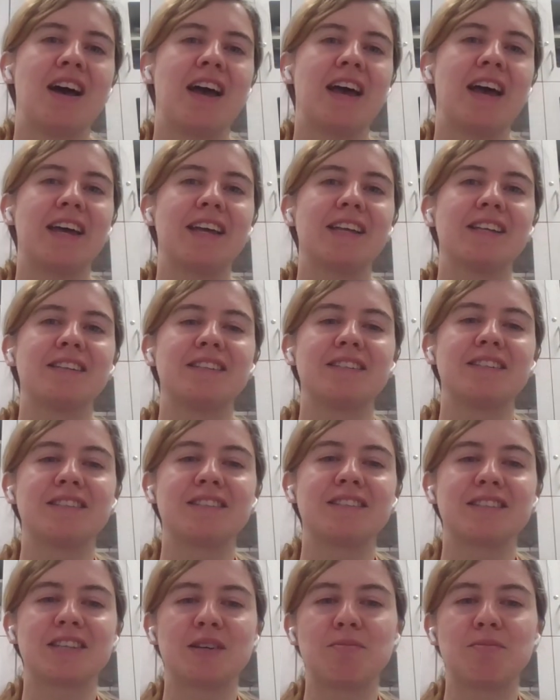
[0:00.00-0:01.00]

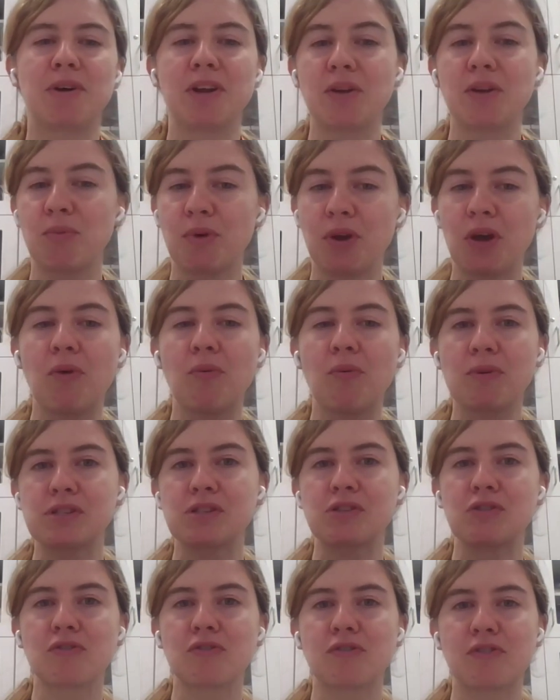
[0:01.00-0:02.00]
and but we
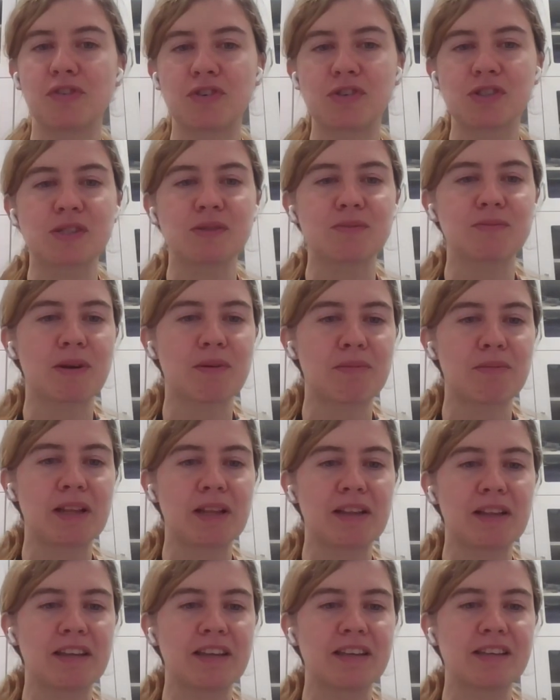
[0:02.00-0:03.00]
always look for smart
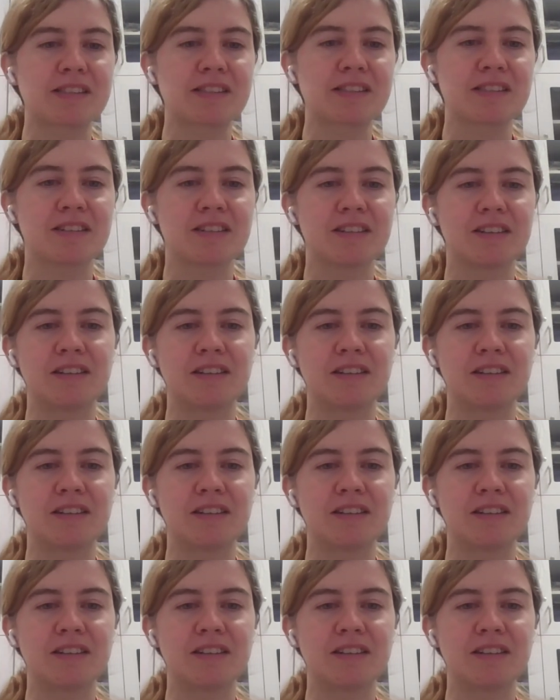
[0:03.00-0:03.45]
buildings